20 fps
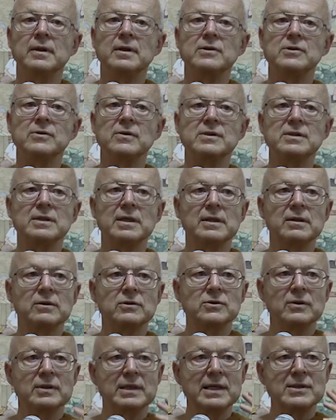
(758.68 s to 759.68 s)
So,
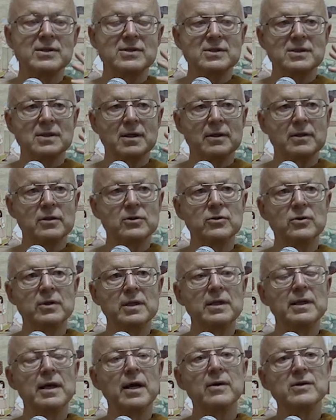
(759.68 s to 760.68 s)
so that's the
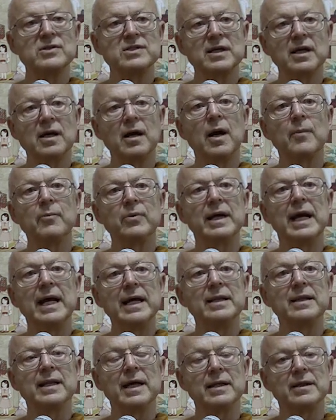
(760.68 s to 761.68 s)
duty there is to
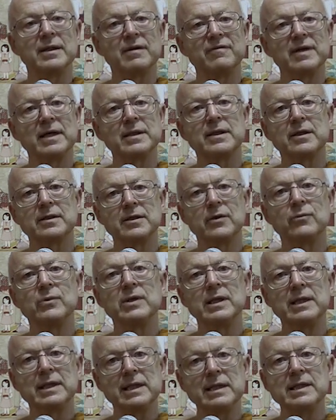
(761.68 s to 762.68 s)
comprehend that, the fact that there
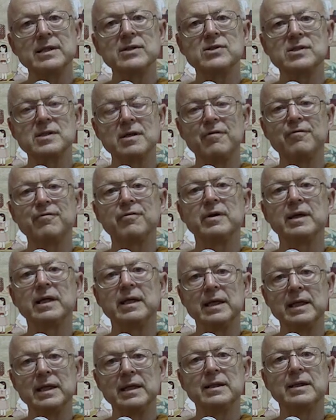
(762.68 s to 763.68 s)
really is
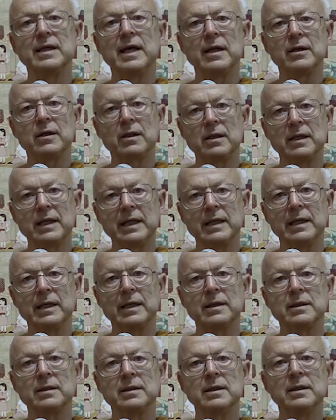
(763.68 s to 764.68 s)
suffering in that
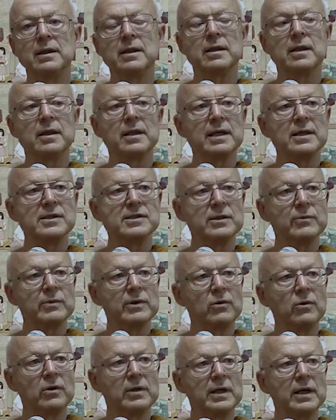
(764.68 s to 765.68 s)
clinging, the things that we
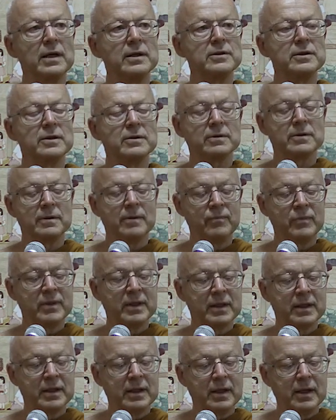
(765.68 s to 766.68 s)
hold on to.
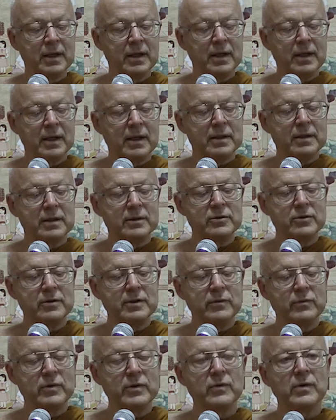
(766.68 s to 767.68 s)
The
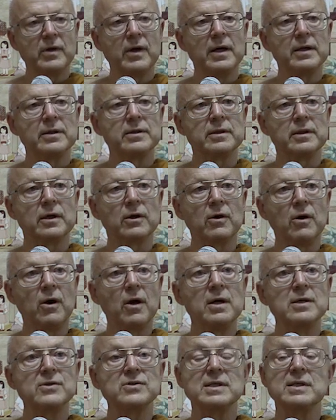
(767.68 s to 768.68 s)
duty with regard to the
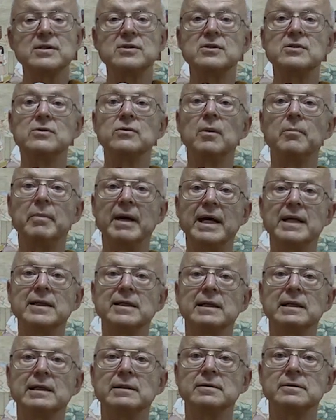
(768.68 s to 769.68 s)
cause is to
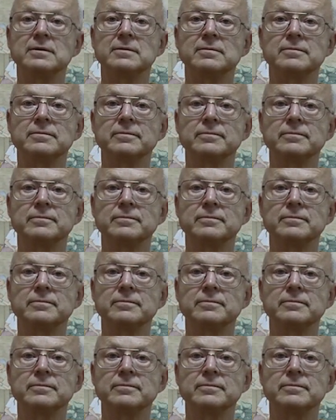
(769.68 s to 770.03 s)
abandon it